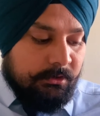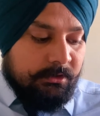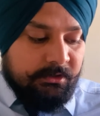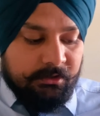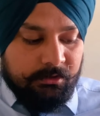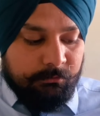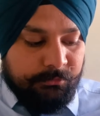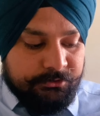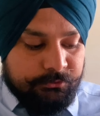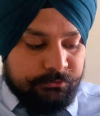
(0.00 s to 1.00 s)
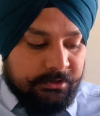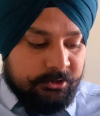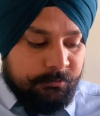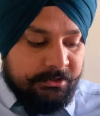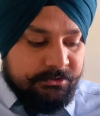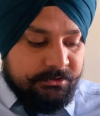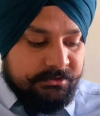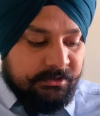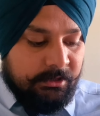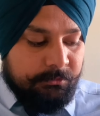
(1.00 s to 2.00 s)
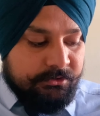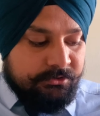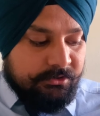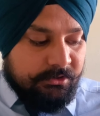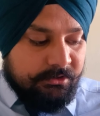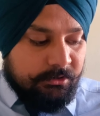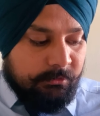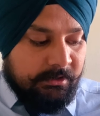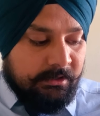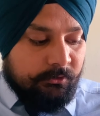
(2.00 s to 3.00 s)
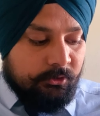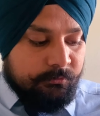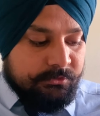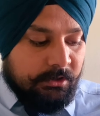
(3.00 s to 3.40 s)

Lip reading: Real numbers whose expansions can be generated by algorithms